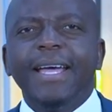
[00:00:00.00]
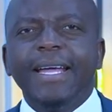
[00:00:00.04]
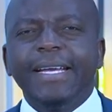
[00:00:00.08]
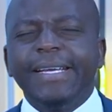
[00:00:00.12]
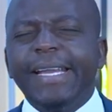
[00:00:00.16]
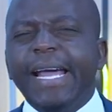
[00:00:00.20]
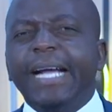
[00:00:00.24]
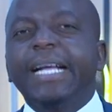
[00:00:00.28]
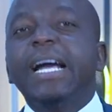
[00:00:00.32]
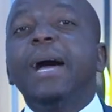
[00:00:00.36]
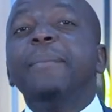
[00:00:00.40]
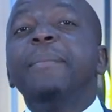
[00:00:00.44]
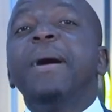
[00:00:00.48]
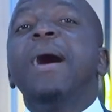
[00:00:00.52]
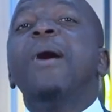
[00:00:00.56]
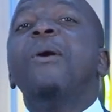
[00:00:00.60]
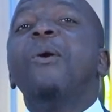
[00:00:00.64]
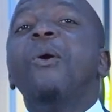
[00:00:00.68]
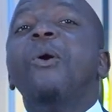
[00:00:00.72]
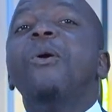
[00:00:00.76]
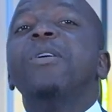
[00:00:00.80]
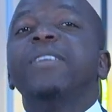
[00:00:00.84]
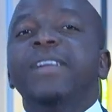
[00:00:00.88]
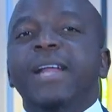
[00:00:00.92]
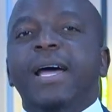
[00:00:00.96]

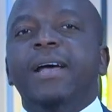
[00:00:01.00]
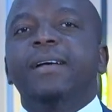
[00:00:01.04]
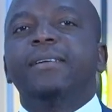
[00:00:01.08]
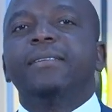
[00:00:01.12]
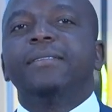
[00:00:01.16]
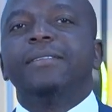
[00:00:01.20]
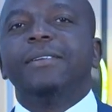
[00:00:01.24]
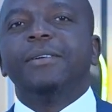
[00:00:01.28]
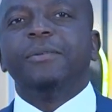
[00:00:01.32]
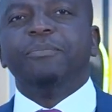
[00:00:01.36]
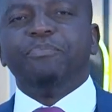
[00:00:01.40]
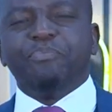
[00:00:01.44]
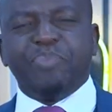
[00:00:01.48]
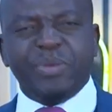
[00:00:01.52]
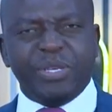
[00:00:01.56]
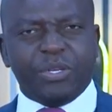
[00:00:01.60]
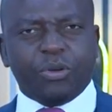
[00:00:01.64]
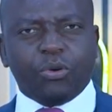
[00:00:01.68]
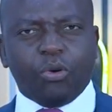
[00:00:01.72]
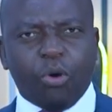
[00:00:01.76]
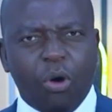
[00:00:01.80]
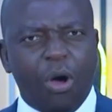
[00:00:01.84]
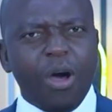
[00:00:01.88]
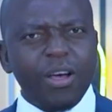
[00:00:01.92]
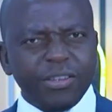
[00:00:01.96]
Ndakamaona,
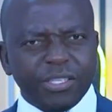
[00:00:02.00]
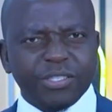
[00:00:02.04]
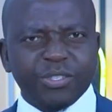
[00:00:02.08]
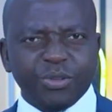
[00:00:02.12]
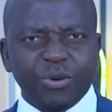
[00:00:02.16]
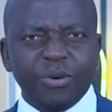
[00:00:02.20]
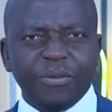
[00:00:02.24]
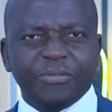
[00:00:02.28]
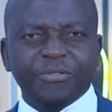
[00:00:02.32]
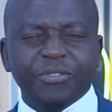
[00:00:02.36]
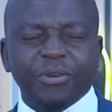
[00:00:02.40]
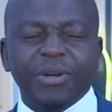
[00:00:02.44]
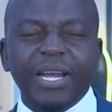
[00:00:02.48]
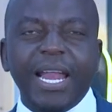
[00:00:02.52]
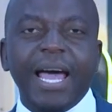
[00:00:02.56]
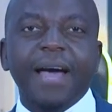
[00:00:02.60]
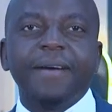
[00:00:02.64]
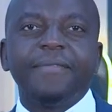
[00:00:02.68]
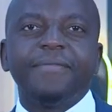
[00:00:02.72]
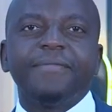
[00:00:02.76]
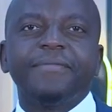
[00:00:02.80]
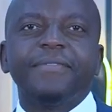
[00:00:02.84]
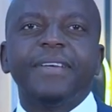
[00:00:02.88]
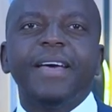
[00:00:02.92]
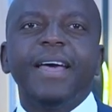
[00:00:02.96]
because of your
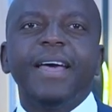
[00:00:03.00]
love,